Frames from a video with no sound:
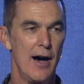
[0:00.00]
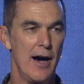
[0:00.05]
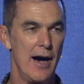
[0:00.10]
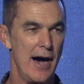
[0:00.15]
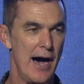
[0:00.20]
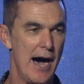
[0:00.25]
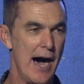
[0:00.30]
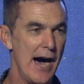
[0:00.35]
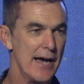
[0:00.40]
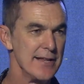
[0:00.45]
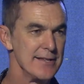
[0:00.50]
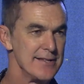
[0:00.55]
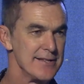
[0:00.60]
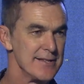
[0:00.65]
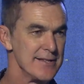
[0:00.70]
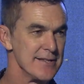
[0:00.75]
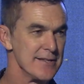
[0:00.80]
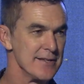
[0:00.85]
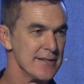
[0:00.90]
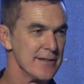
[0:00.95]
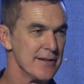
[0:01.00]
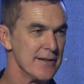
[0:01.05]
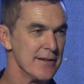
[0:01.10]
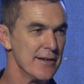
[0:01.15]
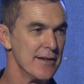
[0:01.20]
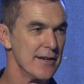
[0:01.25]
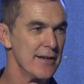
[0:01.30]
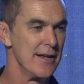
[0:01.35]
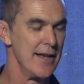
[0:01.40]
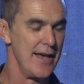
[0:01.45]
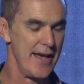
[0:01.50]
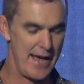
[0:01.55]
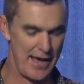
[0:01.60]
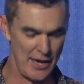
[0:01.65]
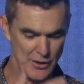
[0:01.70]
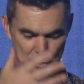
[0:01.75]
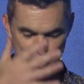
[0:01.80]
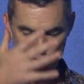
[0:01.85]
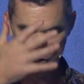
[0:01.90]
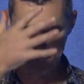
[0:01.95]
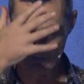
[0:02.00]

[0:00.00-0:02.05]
hearts and your